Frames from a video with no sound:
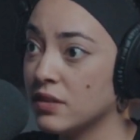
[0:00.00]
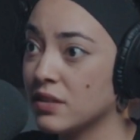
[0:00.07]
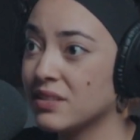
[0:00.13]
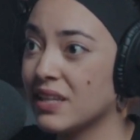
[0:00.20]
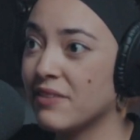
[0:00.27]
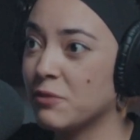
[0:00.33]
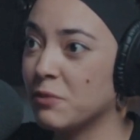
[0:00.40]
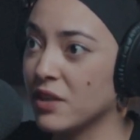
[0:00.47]

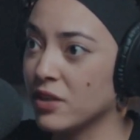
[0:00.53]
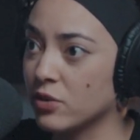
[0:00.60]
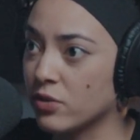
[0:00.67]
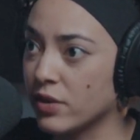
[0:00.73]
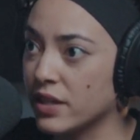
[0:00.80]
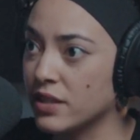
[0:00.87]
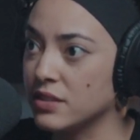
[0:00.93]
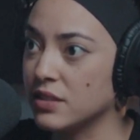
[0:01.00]
Doesn't have to be like
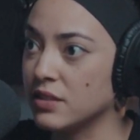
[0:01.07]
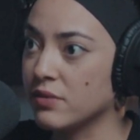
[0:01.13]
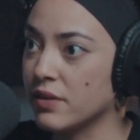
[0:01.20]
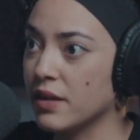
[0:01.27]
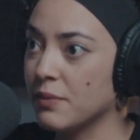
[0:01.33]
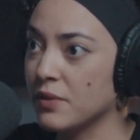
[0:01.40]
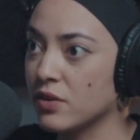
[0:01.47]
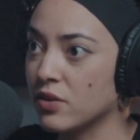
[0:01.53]
crazy,
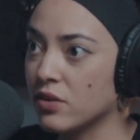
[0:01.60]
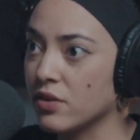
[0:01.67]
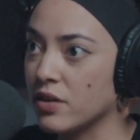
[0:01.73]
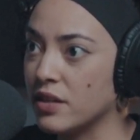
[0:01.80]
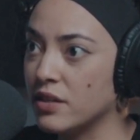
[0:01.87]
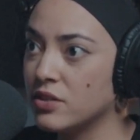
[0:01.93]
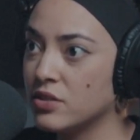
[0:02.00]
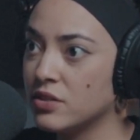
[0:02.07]
right? But
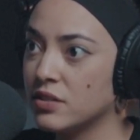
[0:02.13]
courage.